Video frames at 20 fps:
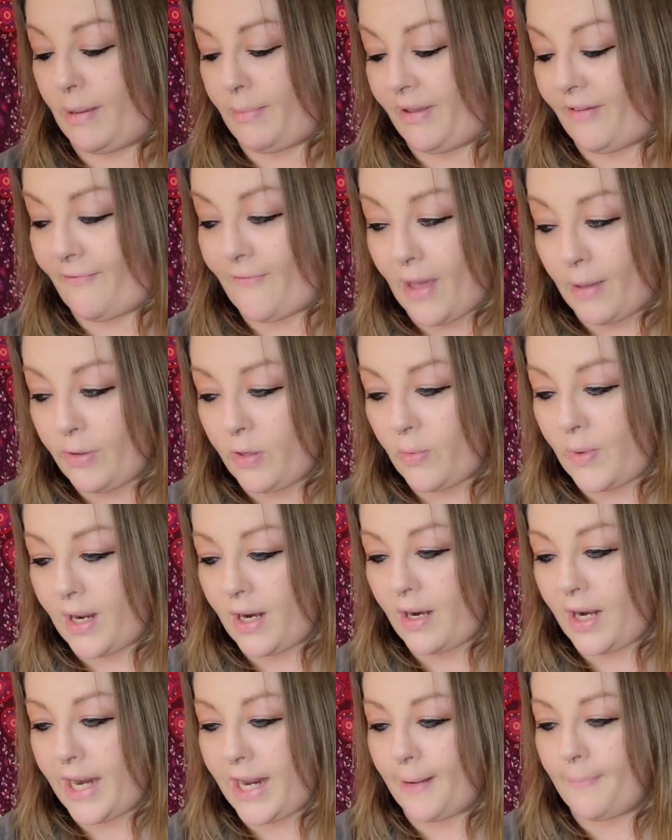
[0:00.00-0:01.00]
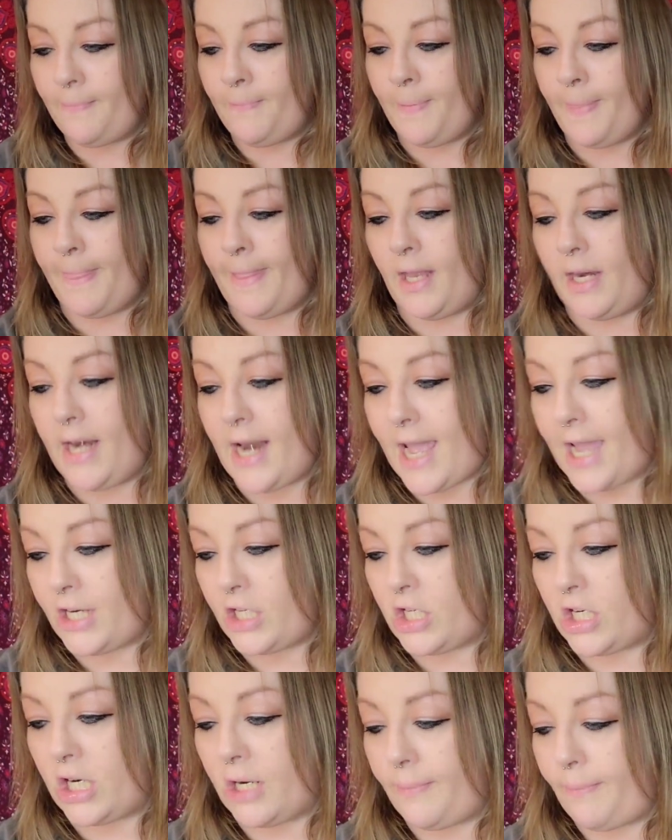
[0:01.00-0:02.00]
maybe February.
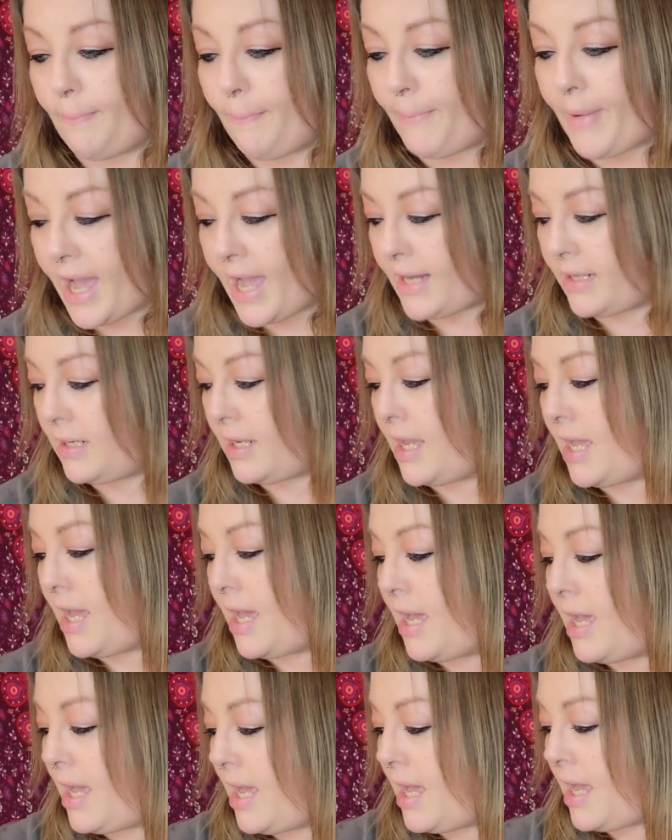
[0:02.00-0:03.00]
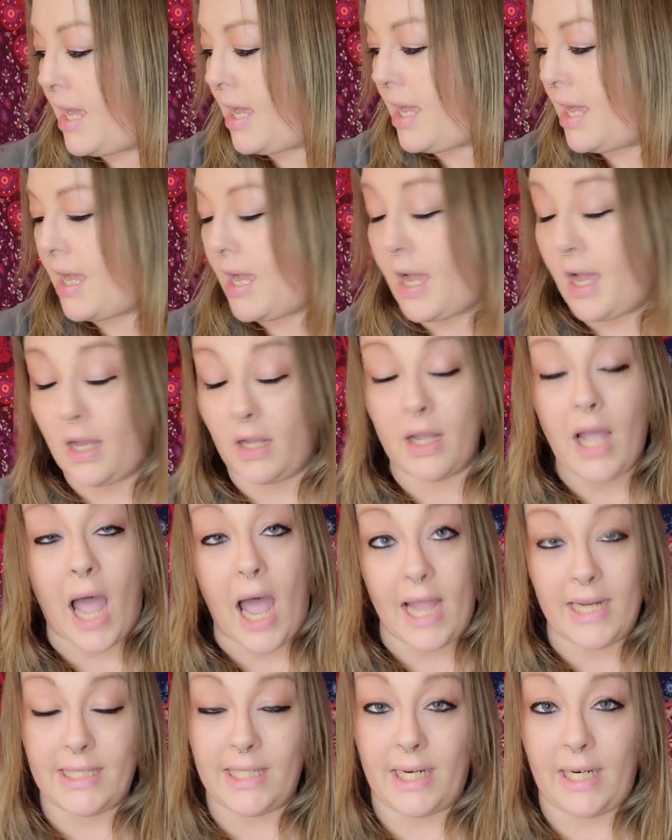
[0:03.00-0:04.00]
Not sure. But
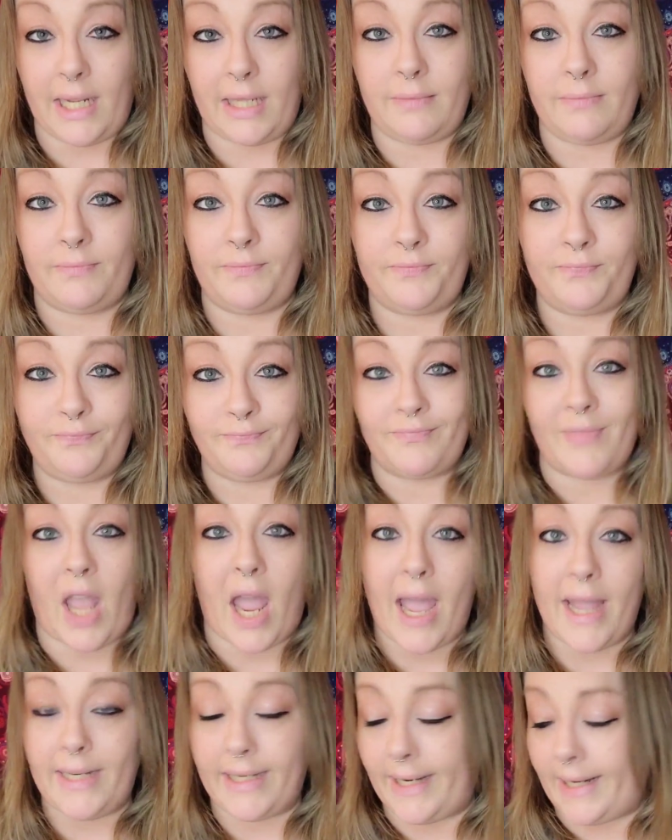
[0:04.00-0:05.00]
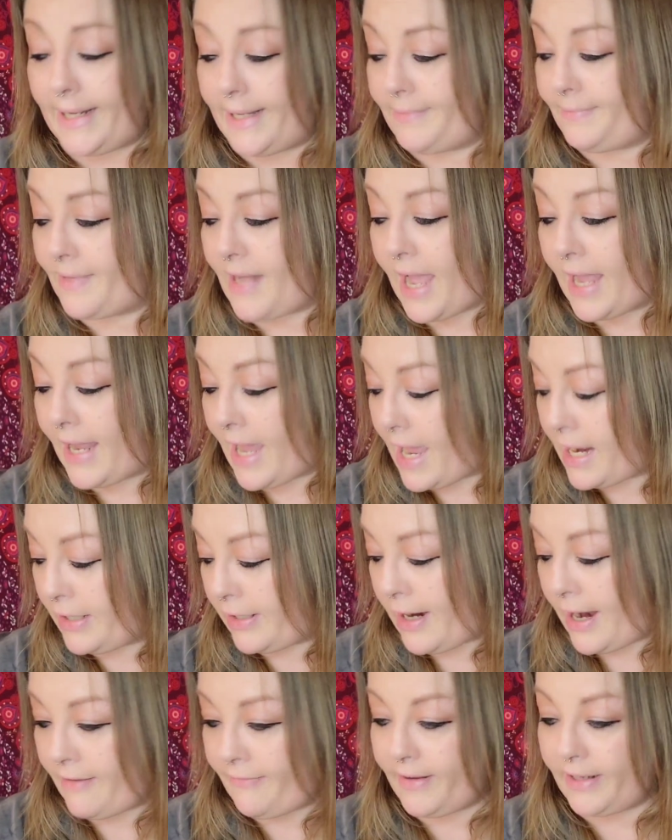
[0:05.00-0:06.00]
I did it. I did it. I got
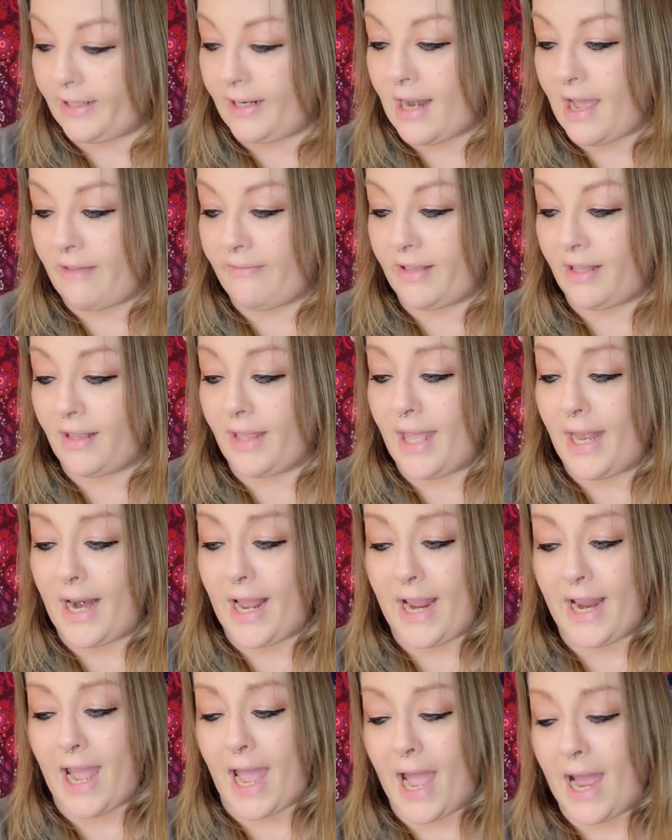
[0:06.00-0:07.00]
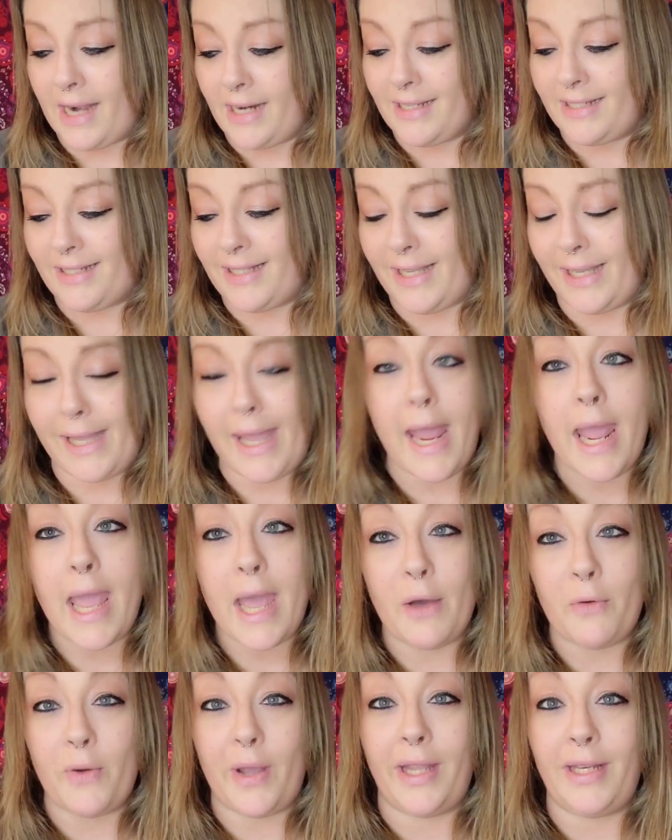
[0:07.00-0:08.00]
a graphic novel, and I honestly
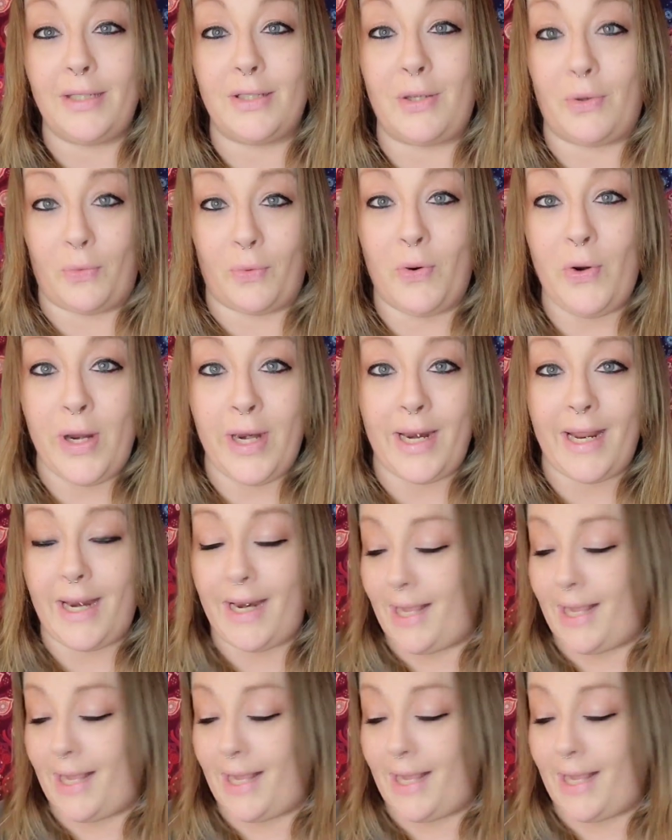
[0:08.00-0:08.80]
can't wait to read